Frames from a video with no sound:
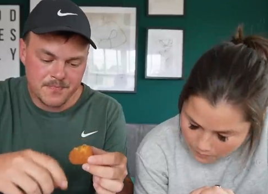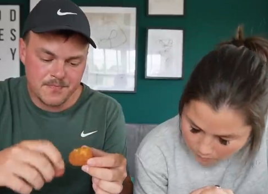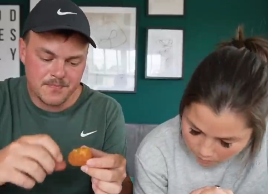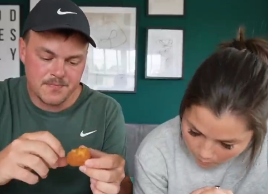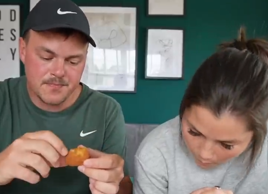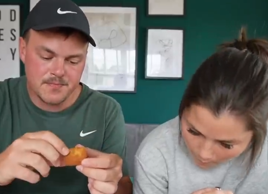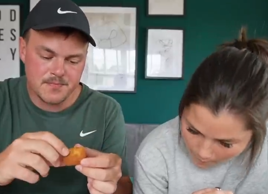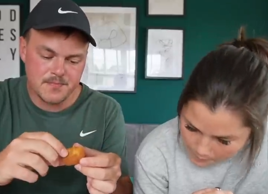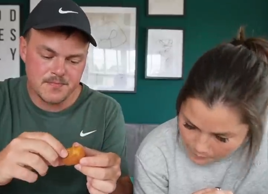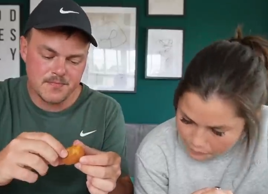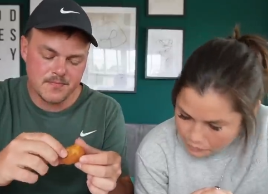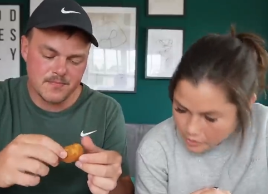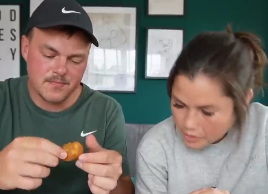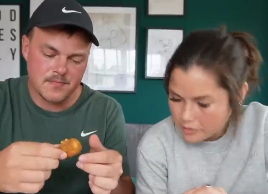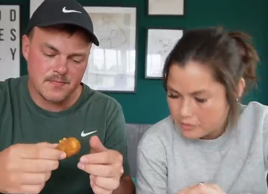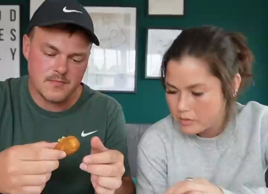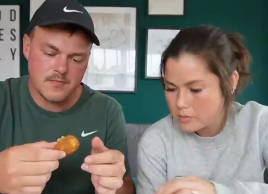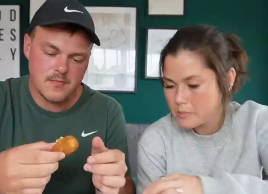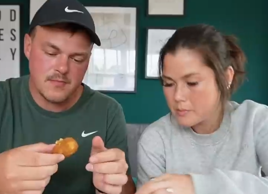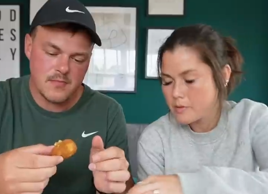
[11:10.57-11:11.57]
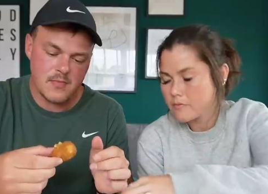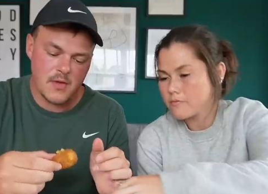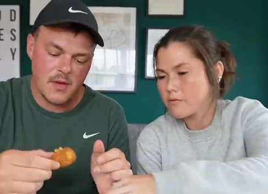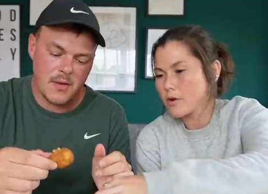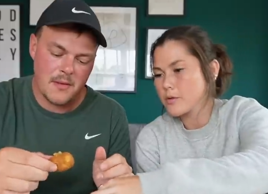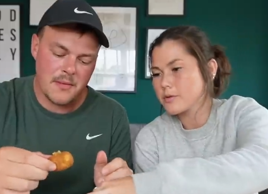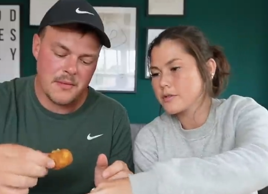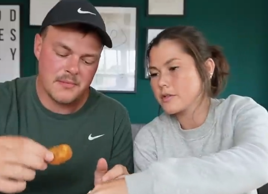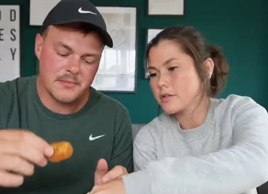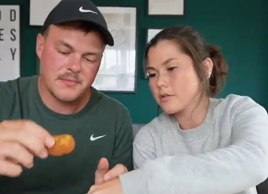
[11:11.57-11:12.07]
Speaker 1: Do you reckon they'll be
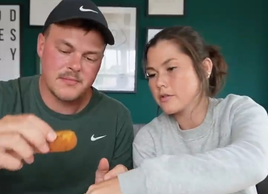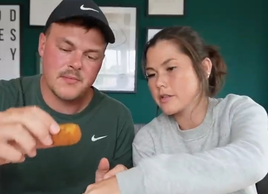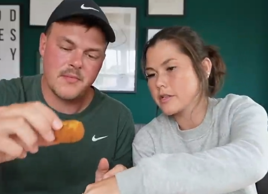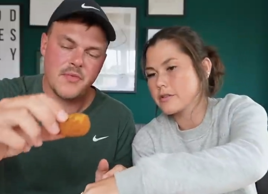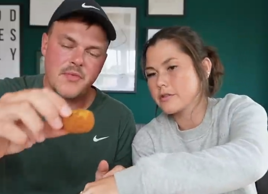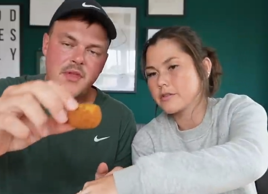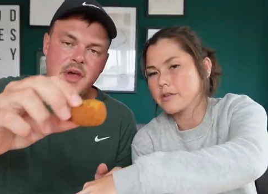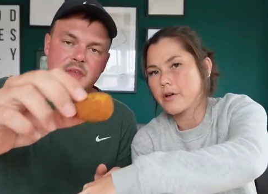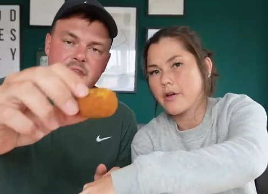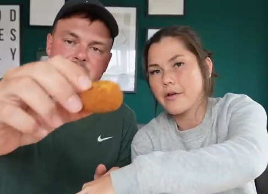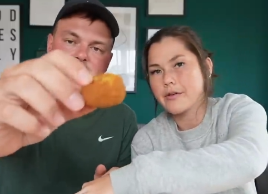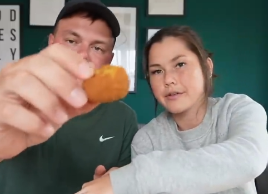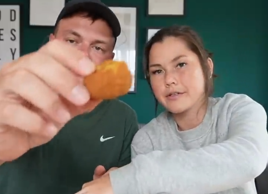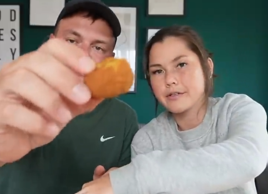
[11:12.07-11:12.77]
roasted on the inside? I think